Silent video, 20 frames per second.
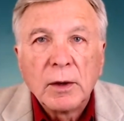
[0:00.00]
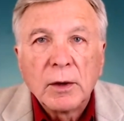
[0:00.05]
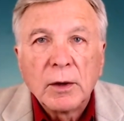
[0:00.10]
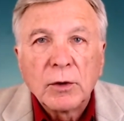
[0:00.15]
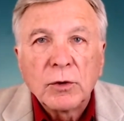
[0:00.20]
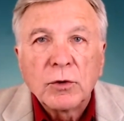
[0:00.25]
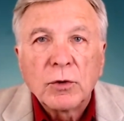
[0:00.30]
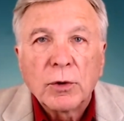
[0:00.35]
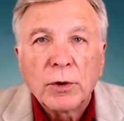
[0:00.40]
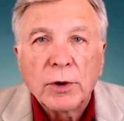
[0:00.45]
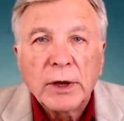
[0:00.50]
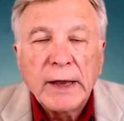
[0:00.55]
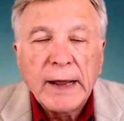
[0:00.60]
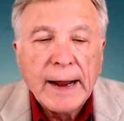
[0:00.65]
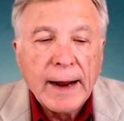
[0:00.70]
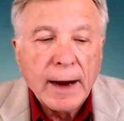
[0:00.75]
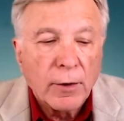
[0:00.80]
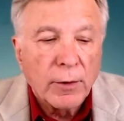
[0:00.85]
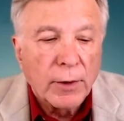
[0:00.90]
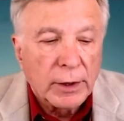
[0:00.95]
Your
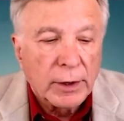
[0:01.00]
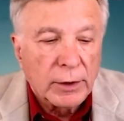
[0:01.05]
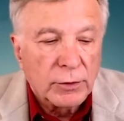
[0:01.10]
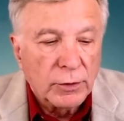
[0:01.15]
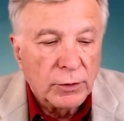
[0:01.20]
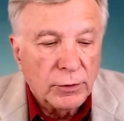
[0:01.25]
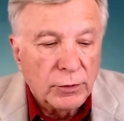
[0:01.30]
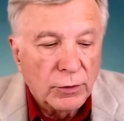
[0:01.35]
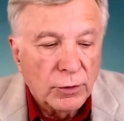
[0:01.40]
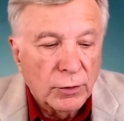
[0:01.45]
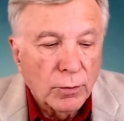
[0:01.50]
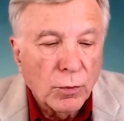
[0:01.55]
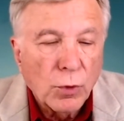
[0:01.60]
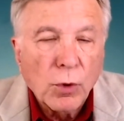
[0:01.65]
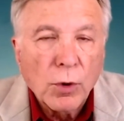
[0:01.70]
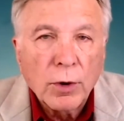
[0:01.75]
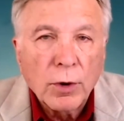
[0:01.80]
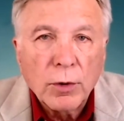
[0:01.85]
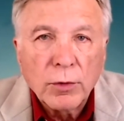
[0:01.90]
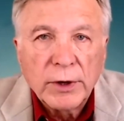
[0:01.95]
character, your
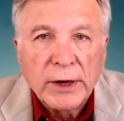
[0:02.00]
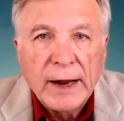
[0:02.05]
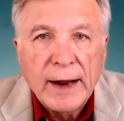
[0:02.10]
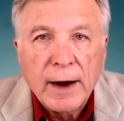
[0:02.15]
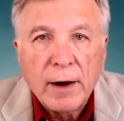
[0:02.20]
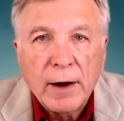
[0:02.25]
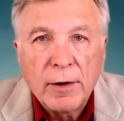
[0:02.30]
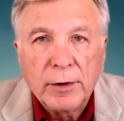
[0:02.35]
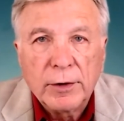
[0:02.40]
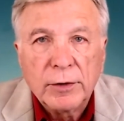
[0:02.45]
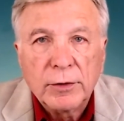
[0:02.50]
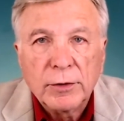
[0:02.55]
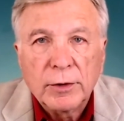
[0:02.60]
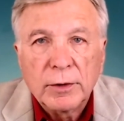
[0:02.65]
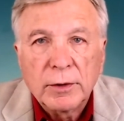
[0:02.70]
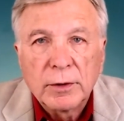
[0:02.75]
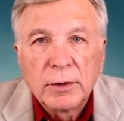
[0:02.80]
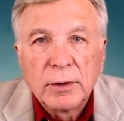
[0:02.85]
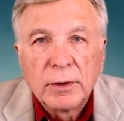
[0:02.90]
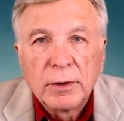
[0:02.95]
moral
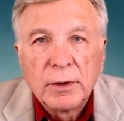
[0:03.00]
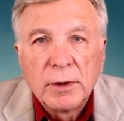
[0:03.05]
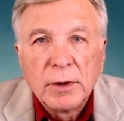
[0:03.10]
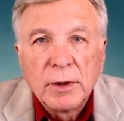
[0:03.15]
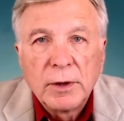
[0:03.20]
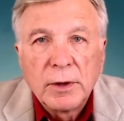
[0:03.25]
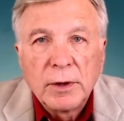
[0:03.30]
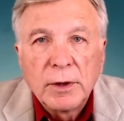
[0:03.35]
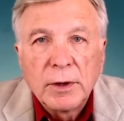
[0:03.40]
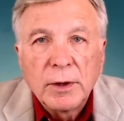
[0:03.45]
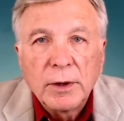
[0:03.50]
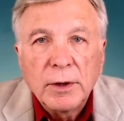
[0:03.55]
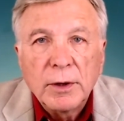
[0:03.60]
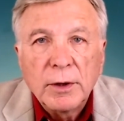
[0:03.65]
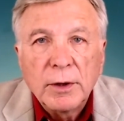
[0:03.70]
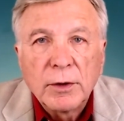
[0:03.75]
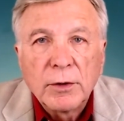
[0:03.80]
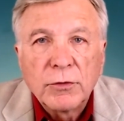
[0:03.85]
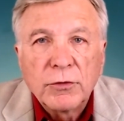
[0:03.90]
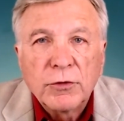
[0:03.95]
character,
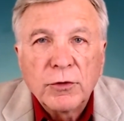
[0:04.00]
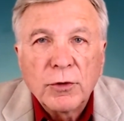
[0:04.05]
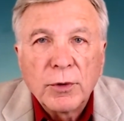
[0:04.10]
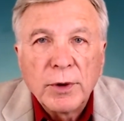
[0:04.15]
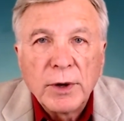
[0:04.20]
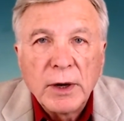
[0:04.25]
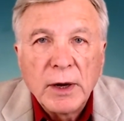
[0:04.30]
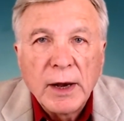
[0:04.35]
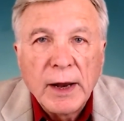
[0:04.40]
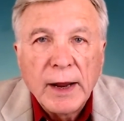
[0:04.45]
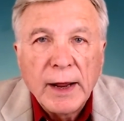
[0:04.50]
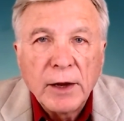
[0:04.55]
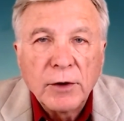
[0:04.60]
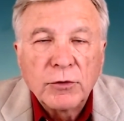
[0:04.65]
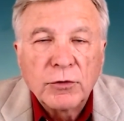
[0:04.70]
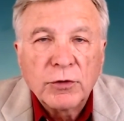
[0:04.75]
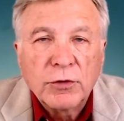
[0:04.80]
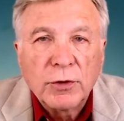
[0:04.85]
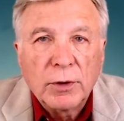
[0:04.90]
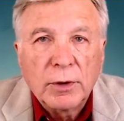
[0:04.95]
is your
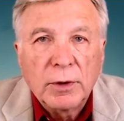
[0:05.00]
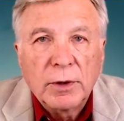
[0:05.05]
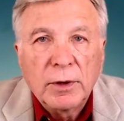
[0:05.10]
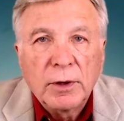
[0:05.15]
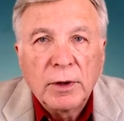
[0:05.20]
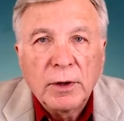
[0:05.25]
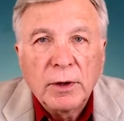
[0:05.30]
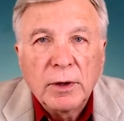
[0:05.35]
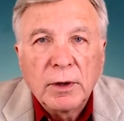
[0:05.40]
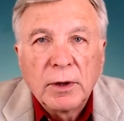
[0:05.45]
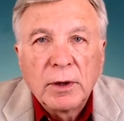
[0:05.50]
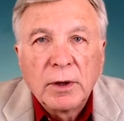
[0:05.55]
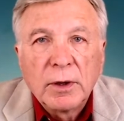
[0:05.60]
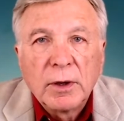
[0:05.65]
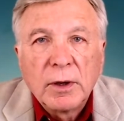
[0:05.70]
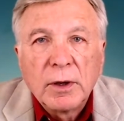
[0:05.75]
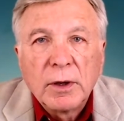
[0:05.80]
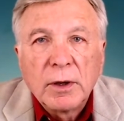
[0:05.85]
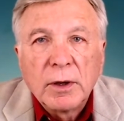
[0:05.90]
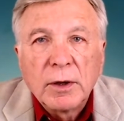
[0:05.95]
nature,
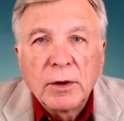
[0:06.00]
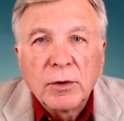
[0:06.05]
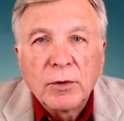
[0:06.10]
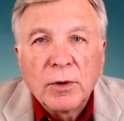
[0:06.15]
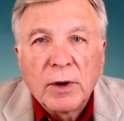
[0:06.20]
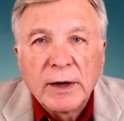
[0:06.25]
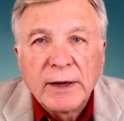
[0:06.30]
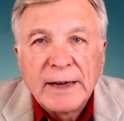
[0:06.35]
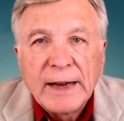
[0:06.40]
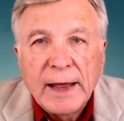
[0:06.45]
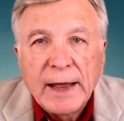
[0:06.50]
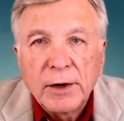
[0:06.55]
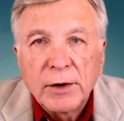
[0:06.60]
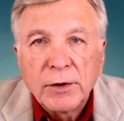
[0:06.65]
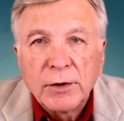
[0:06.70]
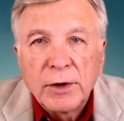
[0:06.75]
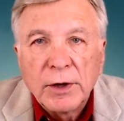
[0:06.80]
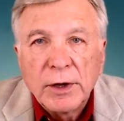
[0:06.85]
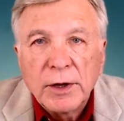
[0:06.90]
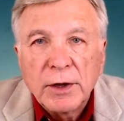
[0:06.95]
your
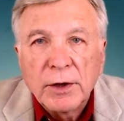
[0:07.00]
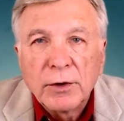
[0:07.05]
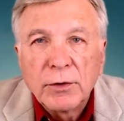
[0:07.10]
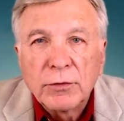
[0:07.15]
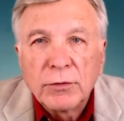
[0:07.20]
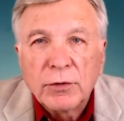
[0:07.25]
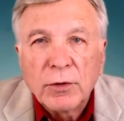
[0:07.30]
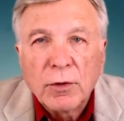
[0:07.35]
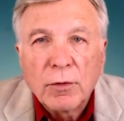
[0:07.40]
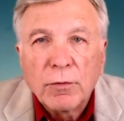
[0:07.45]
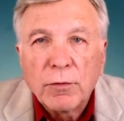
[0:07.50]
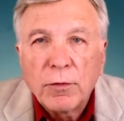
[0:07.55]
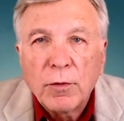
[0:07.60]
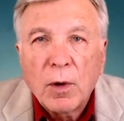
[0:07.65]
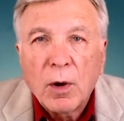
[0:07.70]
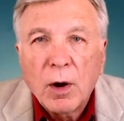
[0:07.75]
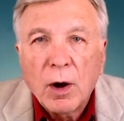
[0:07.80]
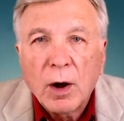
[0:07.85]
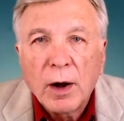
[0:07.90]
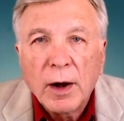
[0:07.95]
identity,
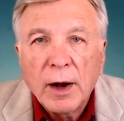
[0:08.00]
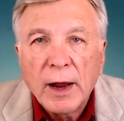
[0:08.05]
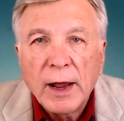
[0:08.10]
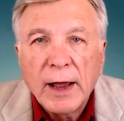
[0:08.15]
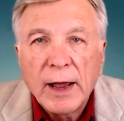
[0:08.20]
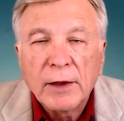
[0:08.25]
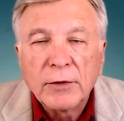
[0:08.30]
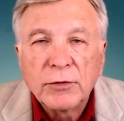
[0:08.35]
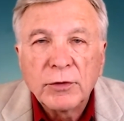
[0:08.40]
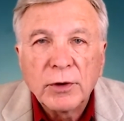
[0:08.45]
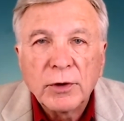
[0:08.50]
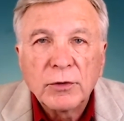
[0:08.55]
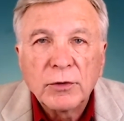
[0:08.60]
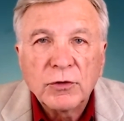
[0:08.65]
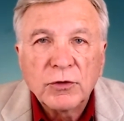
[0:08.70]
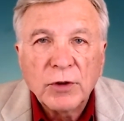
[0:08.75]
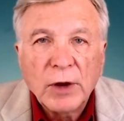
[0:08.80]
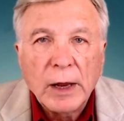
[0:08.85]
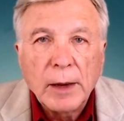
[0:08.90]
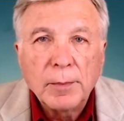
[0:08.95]
insofar as it's
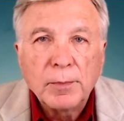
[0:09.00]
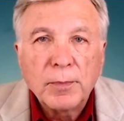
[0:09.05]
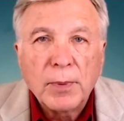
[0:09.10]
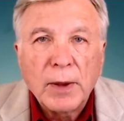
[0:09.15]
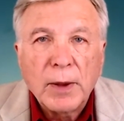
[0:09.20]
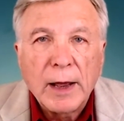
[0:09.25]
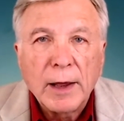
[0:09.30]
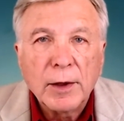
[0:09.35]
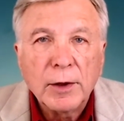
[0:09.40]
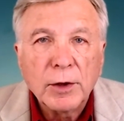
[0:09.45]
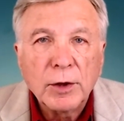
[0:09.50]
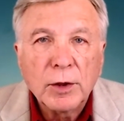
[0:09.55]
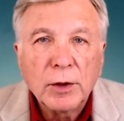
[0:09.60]
shaped by